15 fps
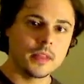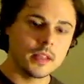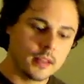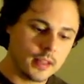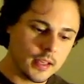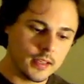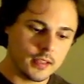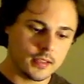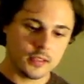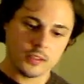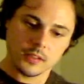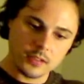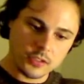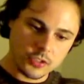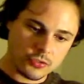that
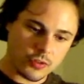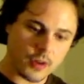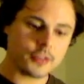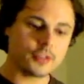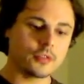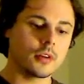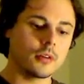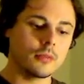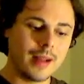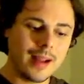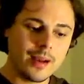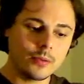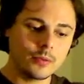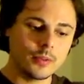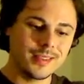is structured
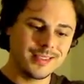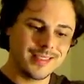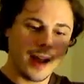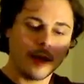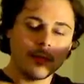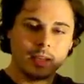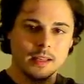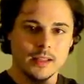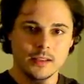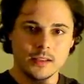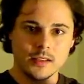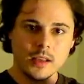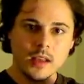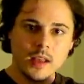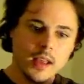around
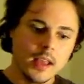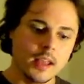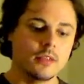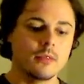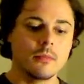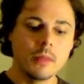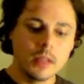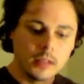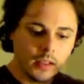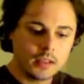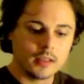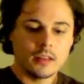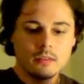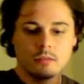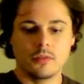dominance and
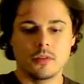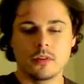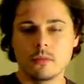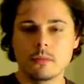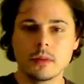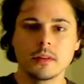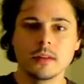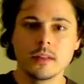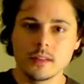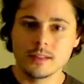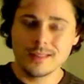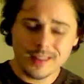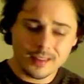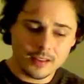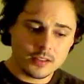milking them for their abilities and
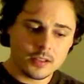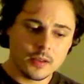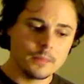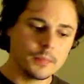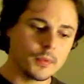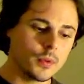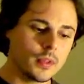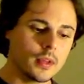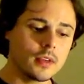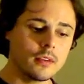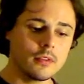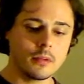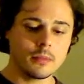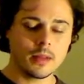talents without giving them